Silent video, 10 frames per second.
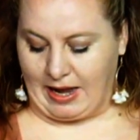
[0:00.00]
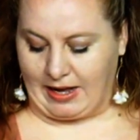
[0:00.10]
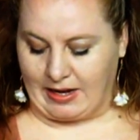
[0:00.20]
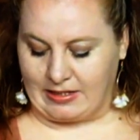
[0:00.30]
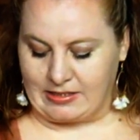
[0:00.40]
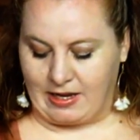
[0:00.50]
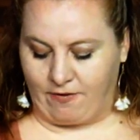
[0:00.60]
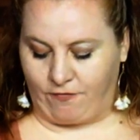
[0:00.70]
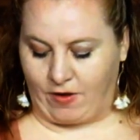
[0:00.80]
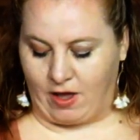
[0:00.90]
And
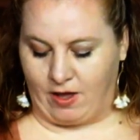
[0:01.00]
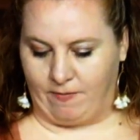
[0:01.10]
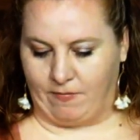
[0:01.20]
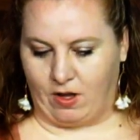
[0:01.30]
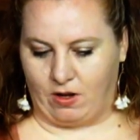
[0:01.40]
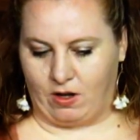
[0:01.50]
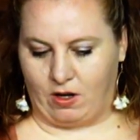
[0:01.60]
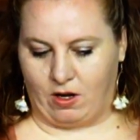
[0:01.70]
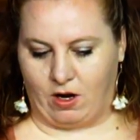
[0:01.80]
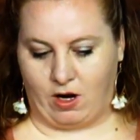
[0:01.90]
if
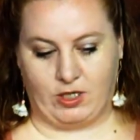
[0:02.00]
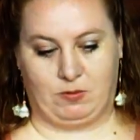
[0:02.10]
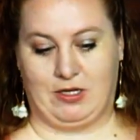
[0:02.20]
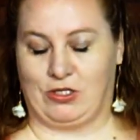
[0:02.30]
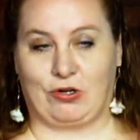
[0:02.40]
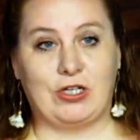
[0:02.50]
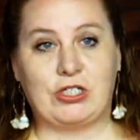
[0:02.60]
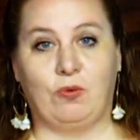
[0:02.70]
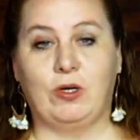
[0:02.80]
our husband is a Christian,